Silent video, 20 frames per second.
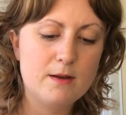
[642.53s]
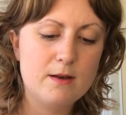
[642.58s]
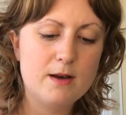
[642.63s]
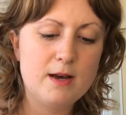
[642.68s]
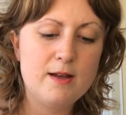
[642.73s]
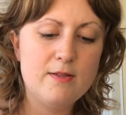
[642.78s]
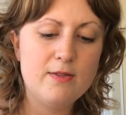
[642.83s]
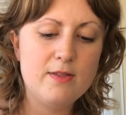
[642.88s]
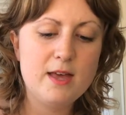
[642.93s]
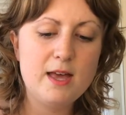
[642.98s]

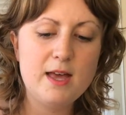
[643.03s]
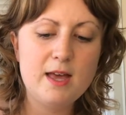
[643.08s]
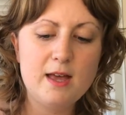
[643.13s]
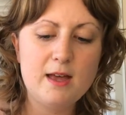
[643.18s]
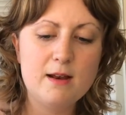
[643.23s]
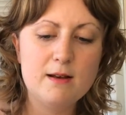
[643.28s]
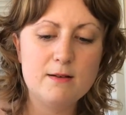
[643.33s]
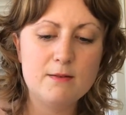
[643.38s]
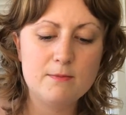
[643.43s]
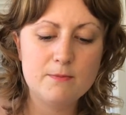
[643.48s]
And
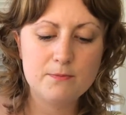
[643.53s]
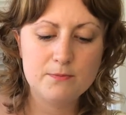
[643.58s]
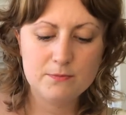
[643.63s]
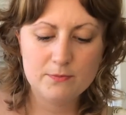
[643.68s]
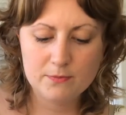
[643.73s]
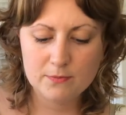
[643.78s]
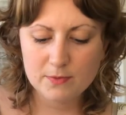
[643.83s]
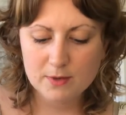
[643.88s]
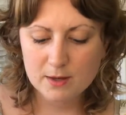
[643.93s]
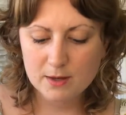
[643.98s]
then
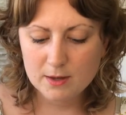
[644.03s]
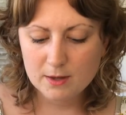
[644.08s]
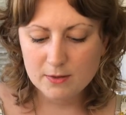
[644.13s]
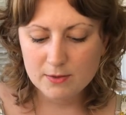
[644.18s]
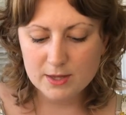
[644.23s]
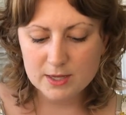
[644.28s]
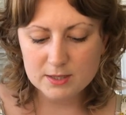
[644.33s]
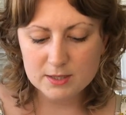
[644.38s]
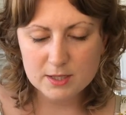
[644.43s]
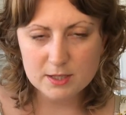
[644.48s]

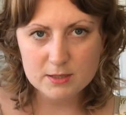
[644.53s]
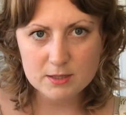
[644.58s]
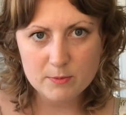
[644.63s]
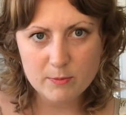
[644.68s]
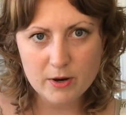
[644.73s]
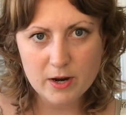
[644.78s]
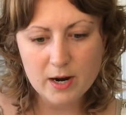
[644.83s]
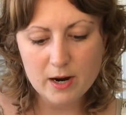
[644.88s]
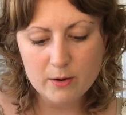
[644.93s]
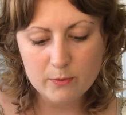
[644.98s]
this is the
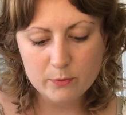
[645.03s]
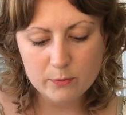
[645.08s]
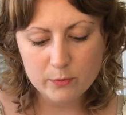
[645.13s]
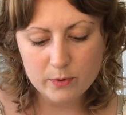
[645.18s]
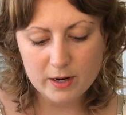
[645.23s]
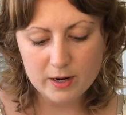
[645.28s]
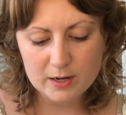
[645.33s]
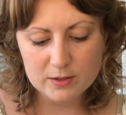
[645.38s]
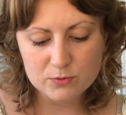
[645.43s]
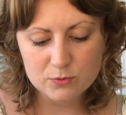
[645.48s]
part
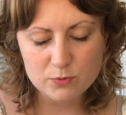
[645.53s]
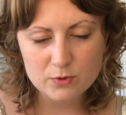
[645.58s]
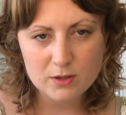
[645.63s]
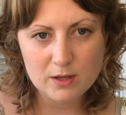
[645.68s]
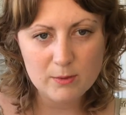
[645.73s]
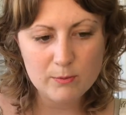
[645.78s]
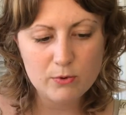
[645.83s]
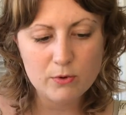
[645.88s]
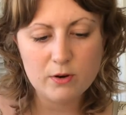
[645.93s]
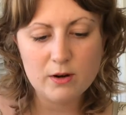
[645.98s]
where it's really
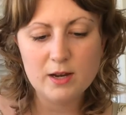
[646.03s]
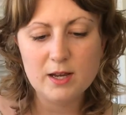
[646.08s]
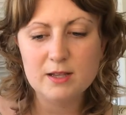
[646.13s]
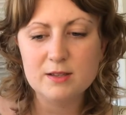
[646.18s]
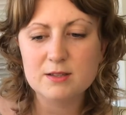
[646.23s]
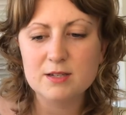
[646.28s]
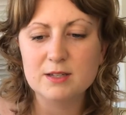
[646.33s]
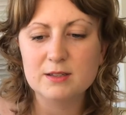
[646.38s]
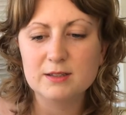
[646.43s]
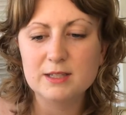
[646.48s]
important
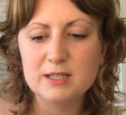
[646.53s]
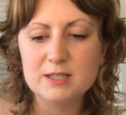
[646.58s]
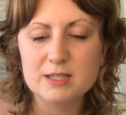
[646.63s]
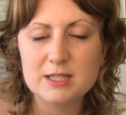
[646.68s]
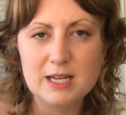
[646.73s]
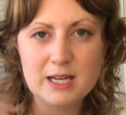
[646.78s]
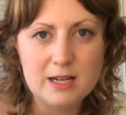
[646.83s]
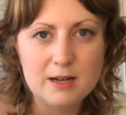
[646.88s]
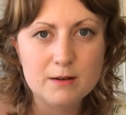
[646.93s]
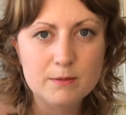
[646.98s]
to
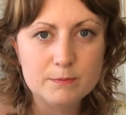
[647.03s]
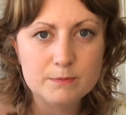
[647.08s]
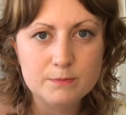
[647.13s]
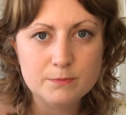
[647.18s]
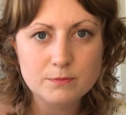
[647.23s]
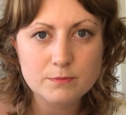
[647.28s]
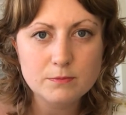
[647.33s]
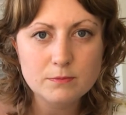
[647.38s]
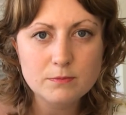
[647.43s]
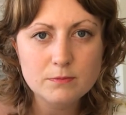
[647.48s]
listen,
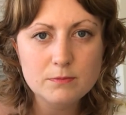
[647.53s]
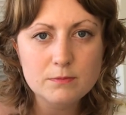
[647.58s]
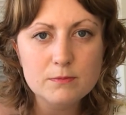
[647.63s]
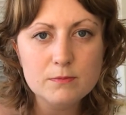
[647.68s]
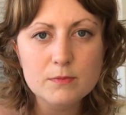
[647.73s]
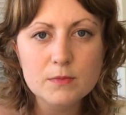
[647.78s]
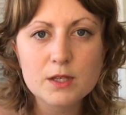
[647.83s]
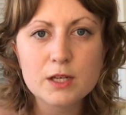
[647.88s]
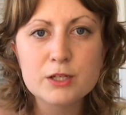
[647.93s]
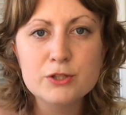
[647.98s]

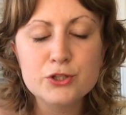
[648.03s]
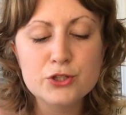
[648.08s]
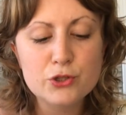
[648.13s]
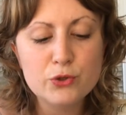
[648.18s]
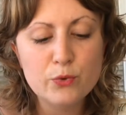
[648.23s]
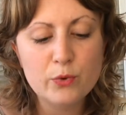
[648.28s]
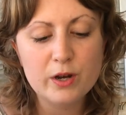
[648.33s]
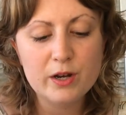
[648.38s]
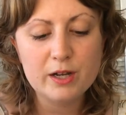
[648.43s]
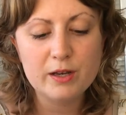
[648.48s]
because you
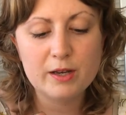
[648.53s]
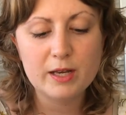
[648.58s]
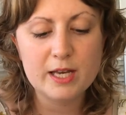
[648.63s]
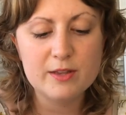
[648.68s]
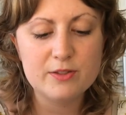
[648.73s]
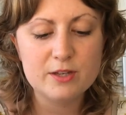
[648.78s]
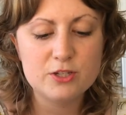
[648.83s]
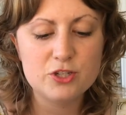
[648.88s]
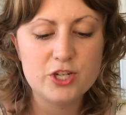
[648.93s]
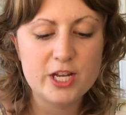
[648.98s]
want to get
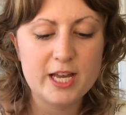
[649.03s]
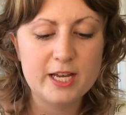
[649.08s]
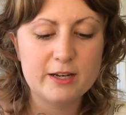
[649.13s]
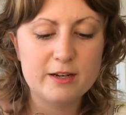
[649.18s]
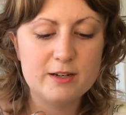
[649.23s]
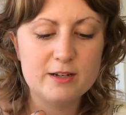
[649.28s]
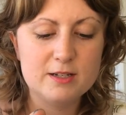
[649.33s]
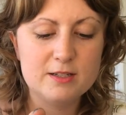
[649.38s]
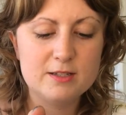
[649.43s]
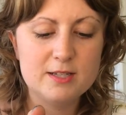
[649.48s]
the shaker
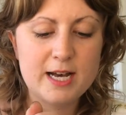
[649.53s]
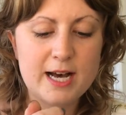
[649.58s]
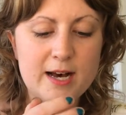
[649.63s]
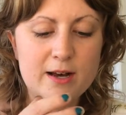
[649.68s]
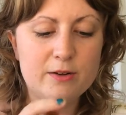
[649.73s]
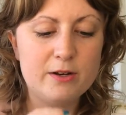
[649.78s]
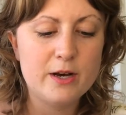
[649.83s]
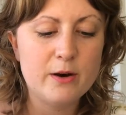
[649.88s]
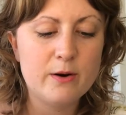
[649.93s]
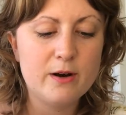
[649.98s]
to
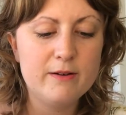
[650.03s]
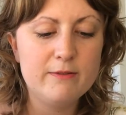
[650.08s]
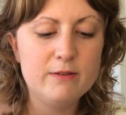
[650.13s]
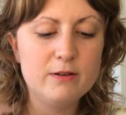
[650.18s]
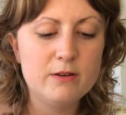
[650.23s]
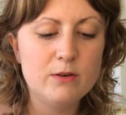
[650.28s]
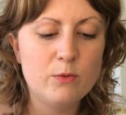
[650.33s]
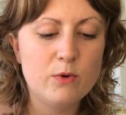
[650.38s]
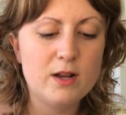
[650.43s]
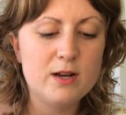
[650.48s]
sound however
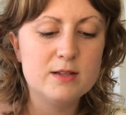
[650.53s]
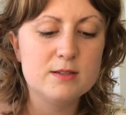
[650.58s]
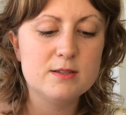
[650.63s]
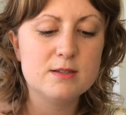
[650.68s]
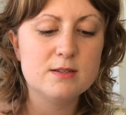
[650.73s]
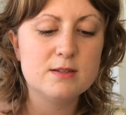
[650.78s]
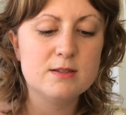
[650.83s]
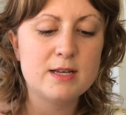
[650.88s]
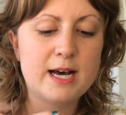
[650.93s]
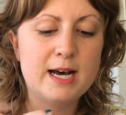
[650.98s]
you want it to
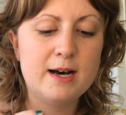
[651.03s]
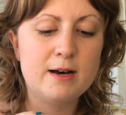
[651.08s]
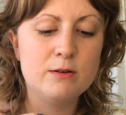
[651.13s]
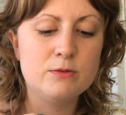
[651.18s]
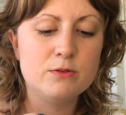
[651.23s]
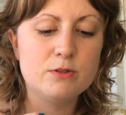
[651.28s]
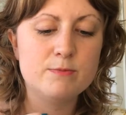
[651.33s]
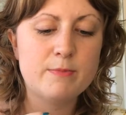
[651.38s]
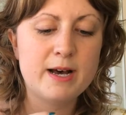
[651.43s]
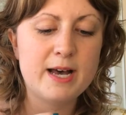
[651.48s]

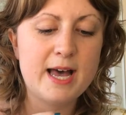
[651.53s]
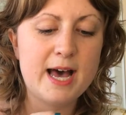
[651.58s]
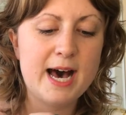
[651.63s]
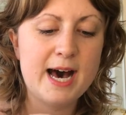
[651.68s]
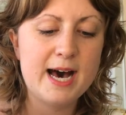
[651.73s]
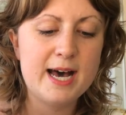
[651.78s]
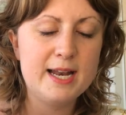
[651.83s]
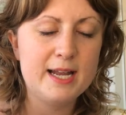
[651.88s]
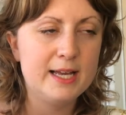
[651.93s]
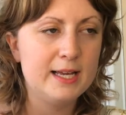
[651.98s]
sound by
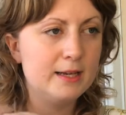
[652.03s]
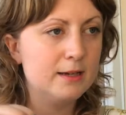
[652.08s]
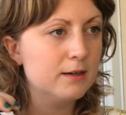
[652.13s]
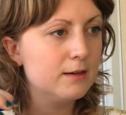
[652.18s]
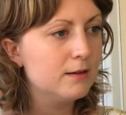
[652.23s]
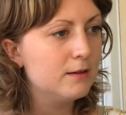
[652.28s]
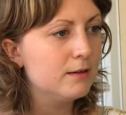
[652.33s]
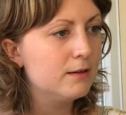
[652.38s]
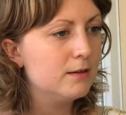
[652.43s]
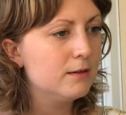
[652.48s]
adding
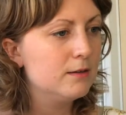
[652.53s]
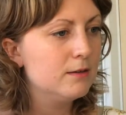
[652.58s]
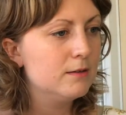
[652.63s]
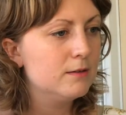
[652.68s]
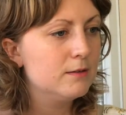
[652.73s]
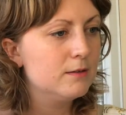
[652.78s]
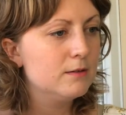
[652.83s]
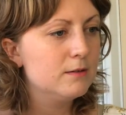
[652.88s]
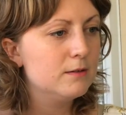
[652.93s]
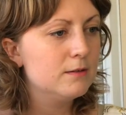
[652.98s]

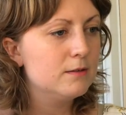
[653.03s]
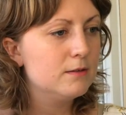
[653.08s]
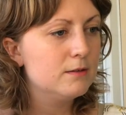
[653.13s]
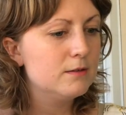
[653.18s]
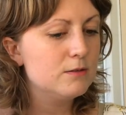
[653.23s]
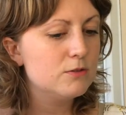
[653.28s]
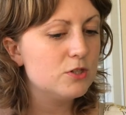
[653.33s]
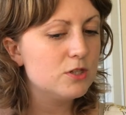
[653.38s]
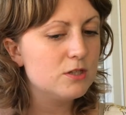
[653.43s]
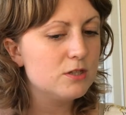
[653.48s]

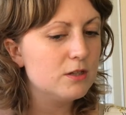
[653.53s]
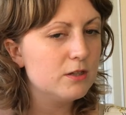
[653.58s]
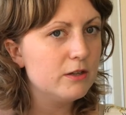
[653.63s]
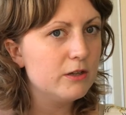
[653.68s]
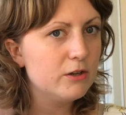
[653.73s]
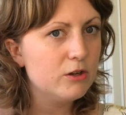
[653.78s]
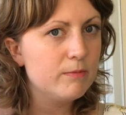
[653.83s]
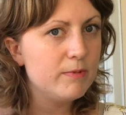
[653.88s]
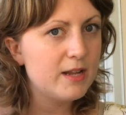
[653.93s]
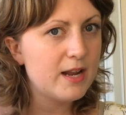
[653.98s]
just a
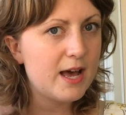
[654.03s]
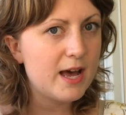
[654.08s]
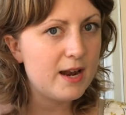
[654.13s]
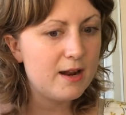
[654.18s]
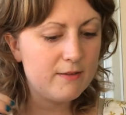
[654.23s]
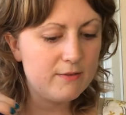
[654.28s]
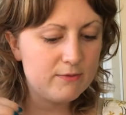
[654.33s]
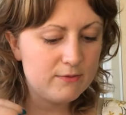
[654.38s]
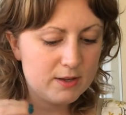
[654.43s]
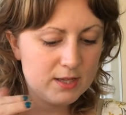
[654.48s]
little bit
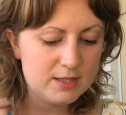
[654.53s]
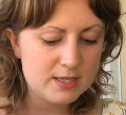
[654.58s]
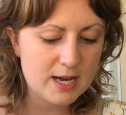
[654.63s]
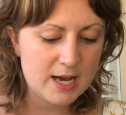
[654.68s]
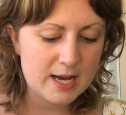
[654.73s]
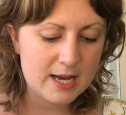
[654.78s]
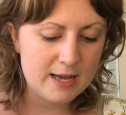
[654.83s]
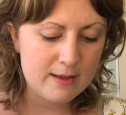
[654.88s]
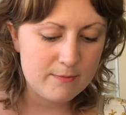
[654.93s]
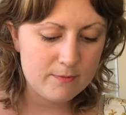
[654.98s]
at a
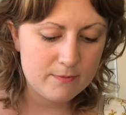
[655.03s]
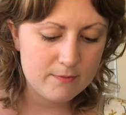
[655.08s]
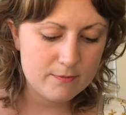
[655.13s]
time.